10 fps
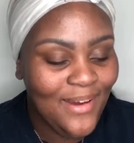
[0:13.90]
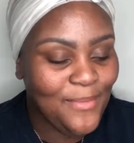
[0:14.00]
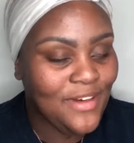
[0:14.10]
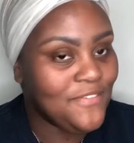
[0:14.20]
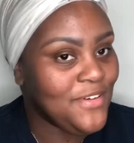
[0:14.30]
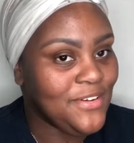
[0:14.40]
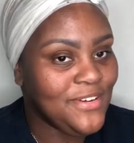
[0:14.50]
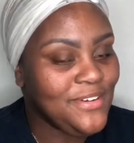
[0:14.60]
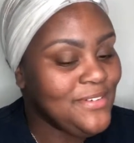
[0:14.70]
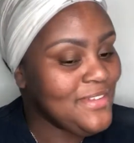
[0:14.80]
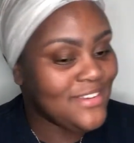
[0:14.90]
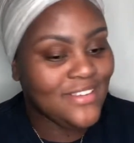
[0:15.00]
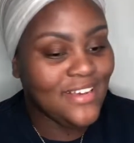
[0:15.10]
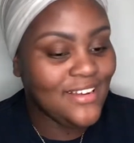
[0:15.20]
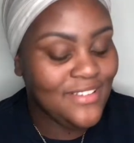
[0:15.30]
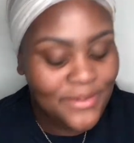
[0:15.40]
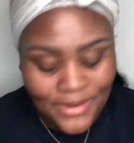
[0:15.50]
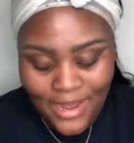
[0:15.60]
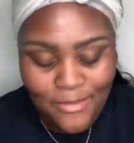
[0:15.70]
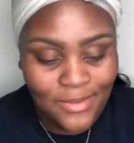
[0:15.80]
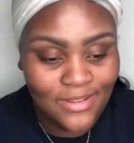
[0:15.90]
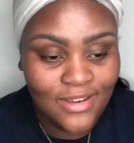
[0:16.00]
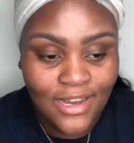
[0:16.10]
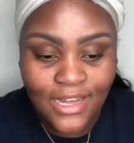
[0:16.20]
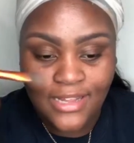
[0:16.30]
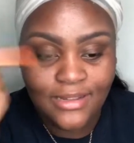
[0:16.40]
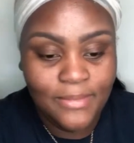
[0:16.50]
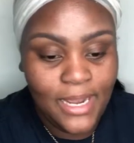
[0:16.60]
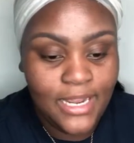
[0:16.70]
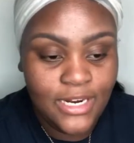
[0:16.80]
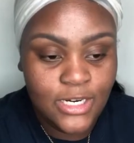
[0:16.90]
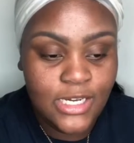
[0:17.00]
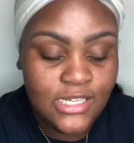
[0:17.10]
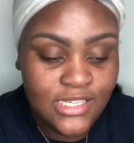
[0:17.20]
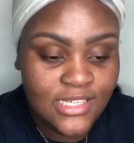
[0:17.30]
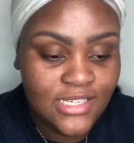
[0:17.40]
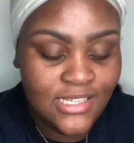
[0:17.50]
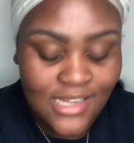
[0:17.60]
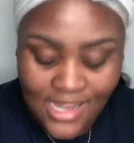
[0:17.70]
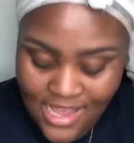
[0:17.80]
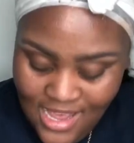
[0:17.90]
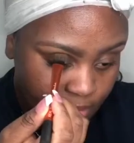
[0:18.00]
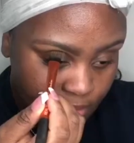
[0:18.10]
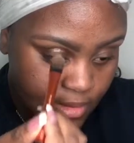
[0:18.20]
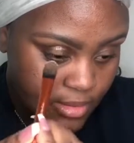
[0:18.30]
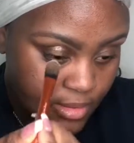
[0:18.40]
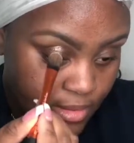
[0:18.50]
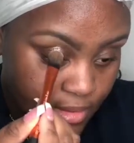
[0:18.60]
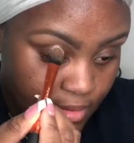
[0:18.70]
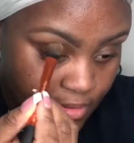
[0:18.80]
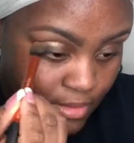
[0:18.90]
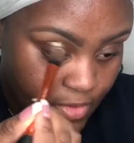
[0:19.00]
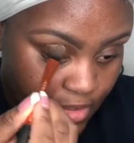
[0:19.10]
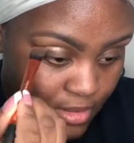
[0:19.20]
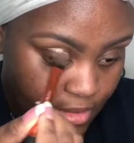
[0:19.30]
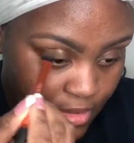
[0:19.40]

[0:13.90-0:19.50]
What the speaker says: without further ado, let's just get into it. I'm about to cut my crease. And that's what I'm going to